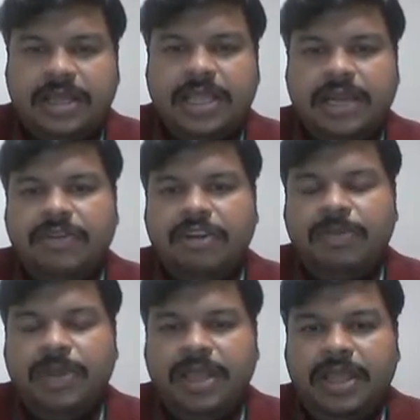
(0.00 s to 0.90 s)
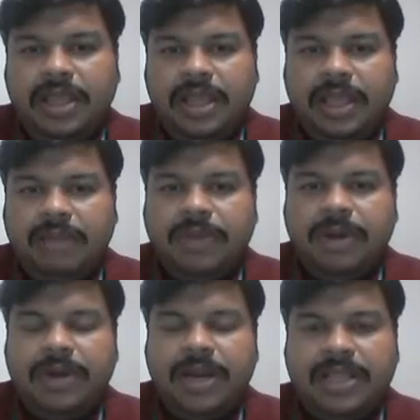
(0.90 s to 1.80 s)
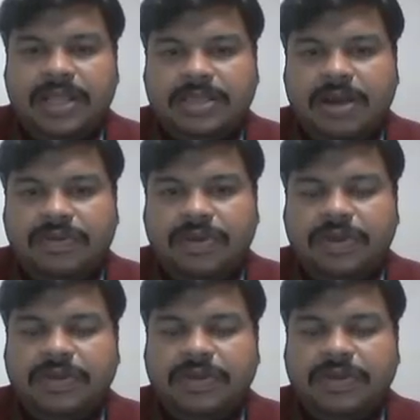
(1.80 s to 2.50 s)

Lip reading: Then we will be implementing the software